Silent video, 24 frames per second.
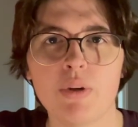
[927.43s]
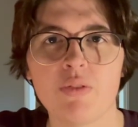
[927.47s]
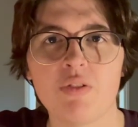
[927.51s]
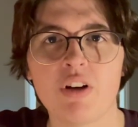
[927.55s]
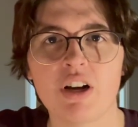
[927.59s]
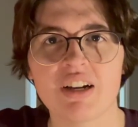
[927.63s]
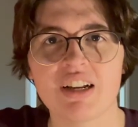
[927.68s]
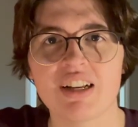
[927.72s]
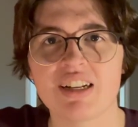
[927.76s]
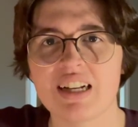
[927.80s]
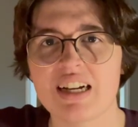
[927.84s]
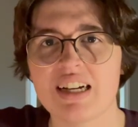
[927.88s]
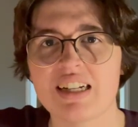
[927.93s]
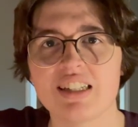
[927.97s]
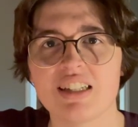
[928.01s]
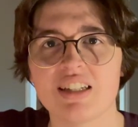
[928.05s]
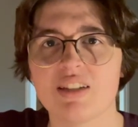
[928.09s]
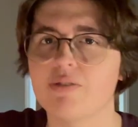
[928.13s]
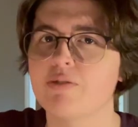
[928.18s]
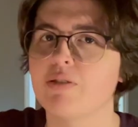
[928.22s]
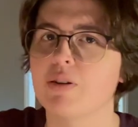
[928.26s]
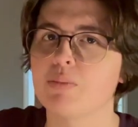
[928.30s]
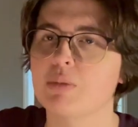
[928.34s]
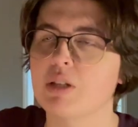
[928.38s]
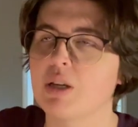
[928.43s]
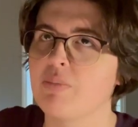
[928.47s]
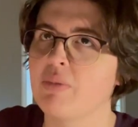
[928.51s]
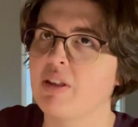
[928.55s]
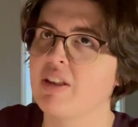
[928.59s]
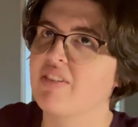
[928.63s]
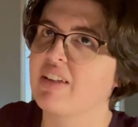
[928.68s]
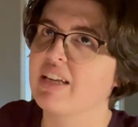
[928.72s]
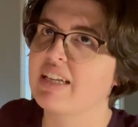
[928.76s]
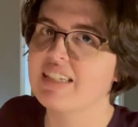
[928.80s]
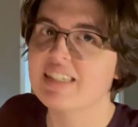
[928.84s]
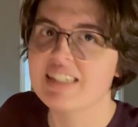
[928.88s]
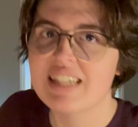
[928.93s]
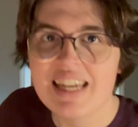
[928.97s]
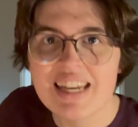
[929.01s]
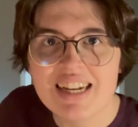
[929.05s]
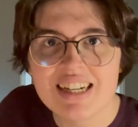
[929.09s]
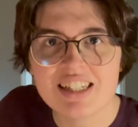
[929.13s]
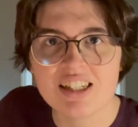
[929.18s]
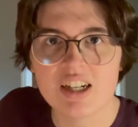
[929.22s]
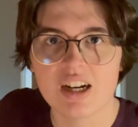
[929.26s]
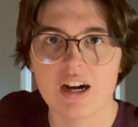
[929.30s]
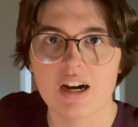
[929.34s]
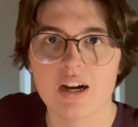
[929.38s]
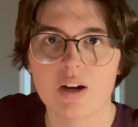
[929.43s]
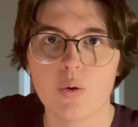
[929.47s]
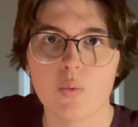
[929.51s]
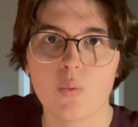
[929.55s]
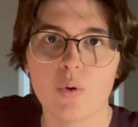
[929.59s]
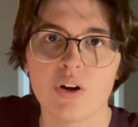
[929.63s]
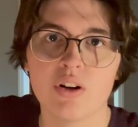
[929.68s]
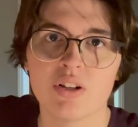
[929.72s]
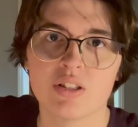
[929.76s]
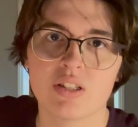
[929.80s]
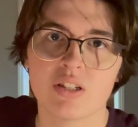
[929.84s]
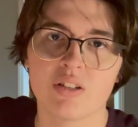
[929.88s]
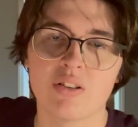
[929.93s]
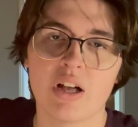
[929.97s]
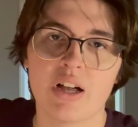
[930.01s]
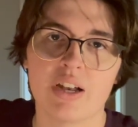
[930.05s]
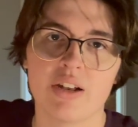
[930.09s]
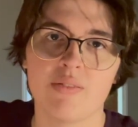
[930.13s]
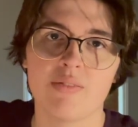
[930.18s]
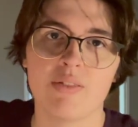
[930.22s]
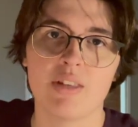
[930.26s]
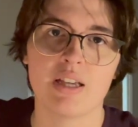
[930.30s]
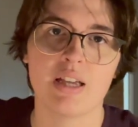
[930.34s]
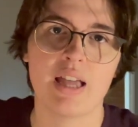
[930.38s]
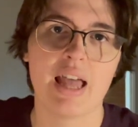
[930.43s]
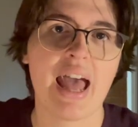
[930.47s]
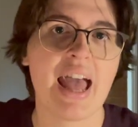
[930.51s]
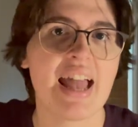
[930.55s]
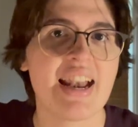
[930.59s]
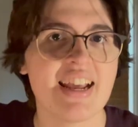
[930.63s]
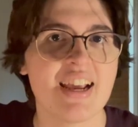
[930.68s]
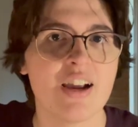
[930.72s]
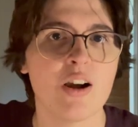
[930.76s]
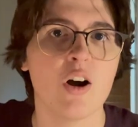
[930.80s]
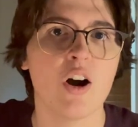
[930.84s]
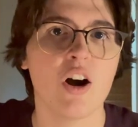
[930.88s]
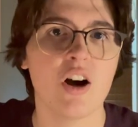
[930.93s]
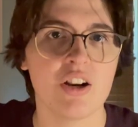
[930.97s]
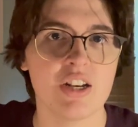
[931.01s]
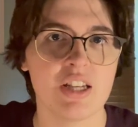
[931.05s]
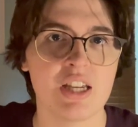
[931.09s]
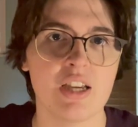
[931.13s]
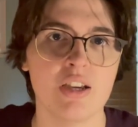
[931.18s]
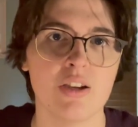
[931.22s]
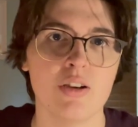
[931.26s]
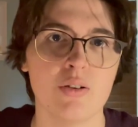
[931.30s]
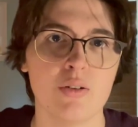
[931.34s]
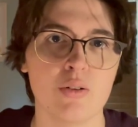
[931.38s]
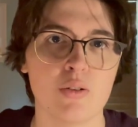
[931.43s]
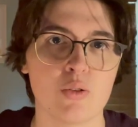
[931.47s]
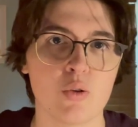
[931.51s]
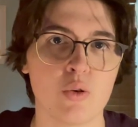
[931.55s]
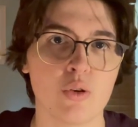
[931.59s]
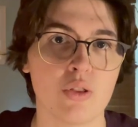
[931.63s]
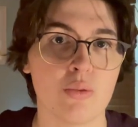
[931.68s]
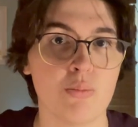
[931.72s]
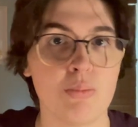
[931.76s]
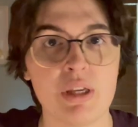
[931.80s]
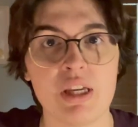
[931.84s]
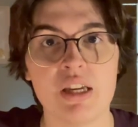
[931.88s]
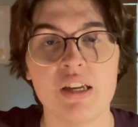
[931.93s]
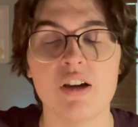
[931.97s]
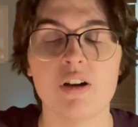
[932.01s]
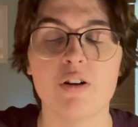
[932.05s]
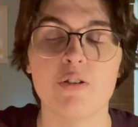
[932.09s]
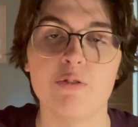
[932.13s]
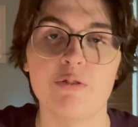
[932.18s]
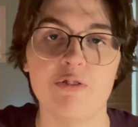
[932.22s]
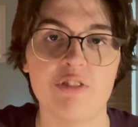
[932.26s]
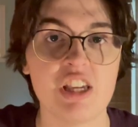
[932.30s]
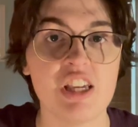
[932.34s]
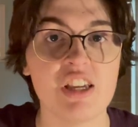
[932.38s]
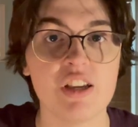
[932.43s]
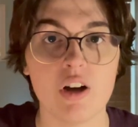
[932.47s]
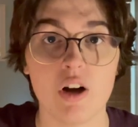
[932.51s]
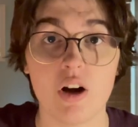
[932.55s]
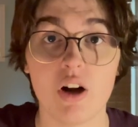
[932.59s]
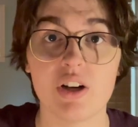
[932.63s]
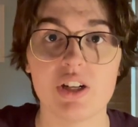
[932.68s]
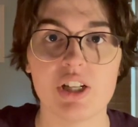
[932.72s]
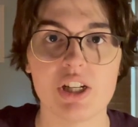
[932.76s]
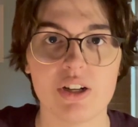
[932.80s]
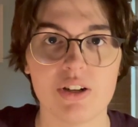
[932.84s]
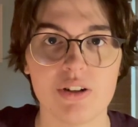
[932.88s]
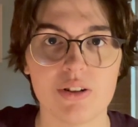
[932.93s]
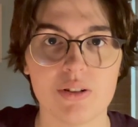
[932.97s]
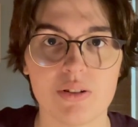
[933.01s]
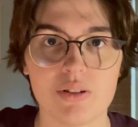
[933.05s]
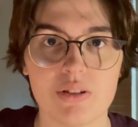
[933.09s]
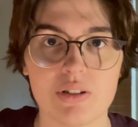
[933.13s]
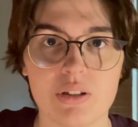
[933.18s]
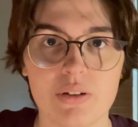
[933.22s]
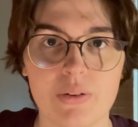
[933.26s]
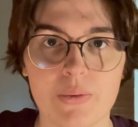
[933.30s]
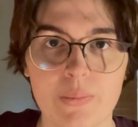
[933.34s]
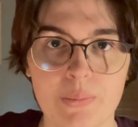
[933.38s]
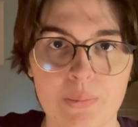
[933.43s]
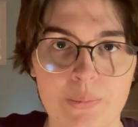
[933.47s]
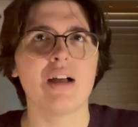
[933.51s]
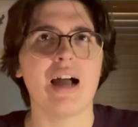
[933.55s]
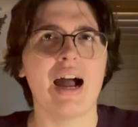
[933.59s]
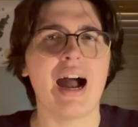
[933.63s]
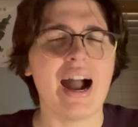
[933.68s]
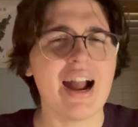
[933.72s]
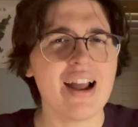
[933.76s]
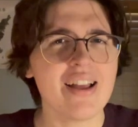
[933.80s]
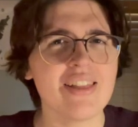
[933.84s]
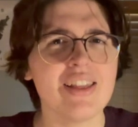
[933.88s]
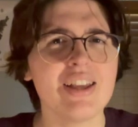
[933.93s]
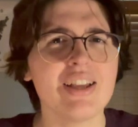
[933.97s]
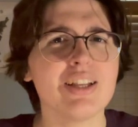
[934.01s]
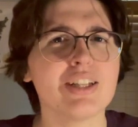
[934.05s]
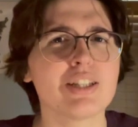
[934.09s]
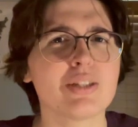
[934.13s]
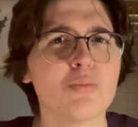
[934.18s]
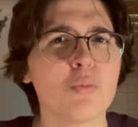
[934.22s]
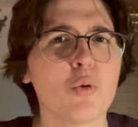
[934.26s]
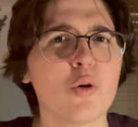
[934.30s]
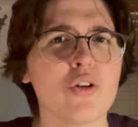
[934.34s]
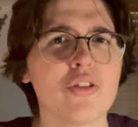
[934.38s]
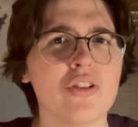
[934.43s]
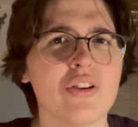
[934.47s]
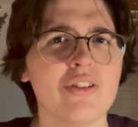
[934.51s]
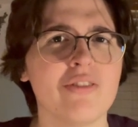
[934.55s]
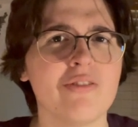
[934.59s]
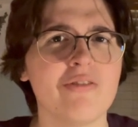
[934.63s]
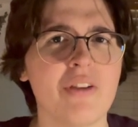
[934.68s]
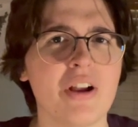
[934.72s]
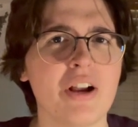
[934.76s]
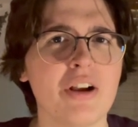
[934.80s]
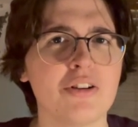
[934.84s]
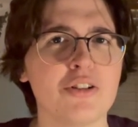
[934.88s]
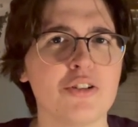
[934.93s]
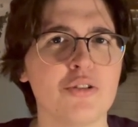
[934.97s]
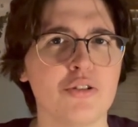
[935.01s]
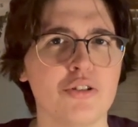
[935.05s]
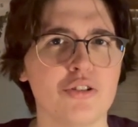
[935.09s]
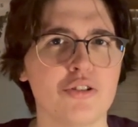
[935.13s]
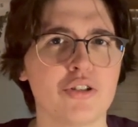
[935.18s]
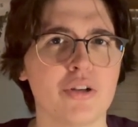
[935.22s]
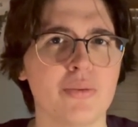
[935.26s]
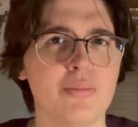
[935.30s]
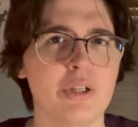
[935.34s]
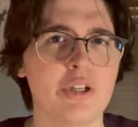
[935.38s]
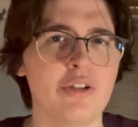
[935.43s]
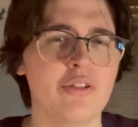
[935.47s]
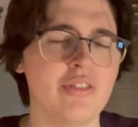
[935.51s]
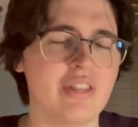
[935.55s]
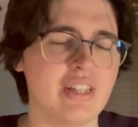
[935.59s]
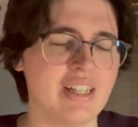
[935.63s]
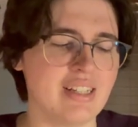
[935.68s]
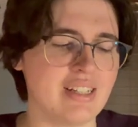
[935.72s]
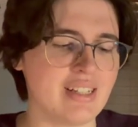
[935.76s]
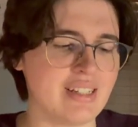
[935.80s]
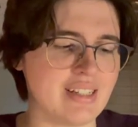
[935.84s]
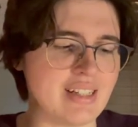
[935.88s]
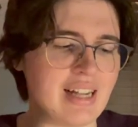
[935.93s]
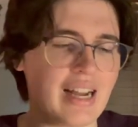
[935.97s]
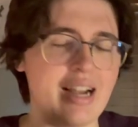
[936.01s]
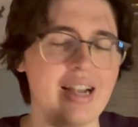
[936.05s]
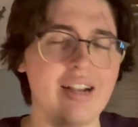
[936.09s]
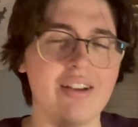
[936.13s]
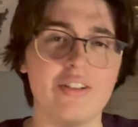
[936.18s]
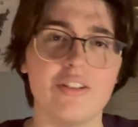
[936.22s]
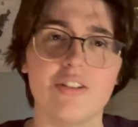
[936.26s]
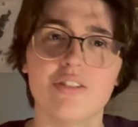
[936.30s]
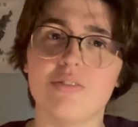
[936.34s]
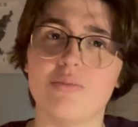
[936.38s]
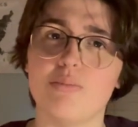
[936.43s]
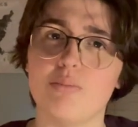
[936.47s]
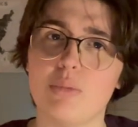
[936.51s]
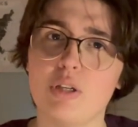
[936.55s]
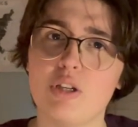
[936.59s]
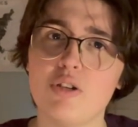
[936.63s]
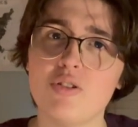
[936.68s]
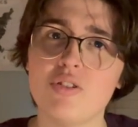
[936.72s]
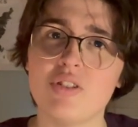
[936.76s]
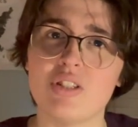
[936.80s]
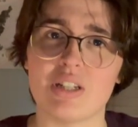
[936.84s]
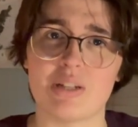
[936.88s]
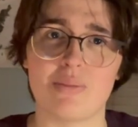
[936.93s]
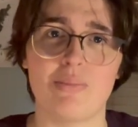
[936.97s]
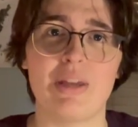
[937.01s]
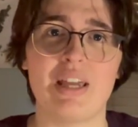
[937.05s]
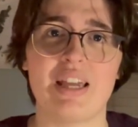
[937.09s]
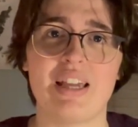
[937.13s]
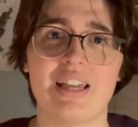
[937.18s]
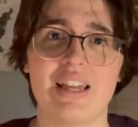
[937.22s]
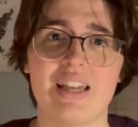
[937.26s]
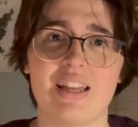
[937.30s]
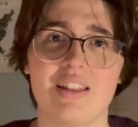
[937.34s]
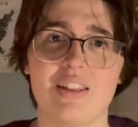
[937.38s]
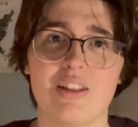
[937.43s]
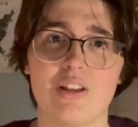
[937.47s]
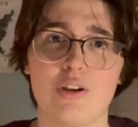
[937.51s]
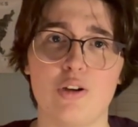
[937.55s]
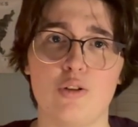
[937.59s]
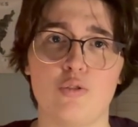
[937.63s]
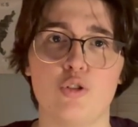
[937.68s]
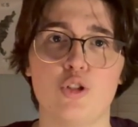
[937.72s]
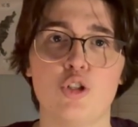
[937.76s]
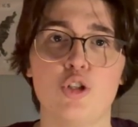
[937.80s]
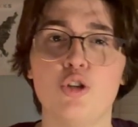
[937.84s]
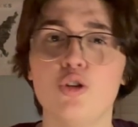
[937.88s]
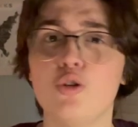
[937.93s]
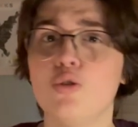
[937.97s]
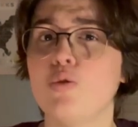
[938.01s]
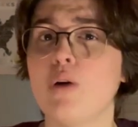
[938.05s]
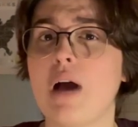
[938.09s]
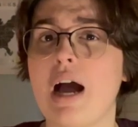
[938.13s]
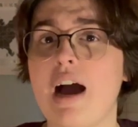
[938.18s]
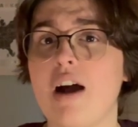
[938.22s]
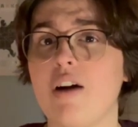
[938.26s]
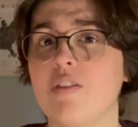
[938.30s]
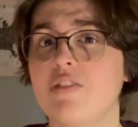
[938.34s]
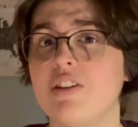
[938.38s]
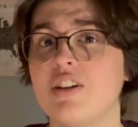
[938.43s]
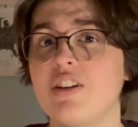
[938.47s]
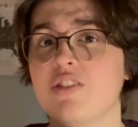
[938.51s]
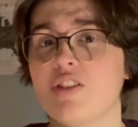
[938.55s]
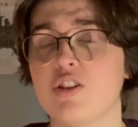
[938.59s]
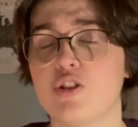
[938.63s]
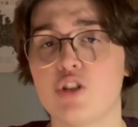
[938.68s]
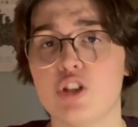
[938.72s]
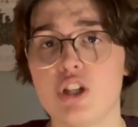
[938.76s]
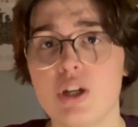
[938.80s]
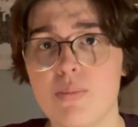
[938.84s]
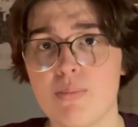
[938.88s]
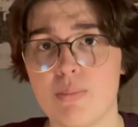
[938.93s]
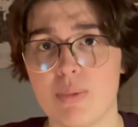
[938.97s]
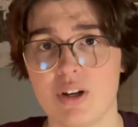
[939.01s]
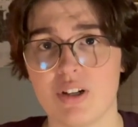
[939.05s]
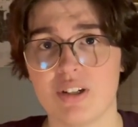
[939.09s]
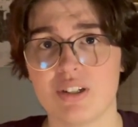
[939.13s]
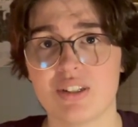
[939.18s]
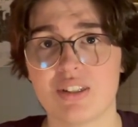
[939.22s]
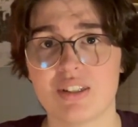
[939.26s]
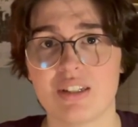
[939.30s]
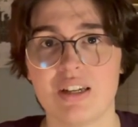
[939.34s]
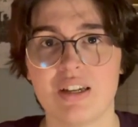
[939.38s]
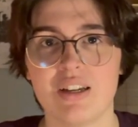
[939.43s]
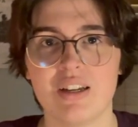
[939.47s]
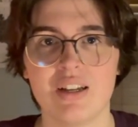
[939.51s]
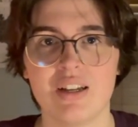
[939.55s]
recognize it from something like TikTok, where it's a lot of the edit audios or the POV audios. I think it's more than fair to attribute this style of music making, though, to Alvin and the Chipmunks.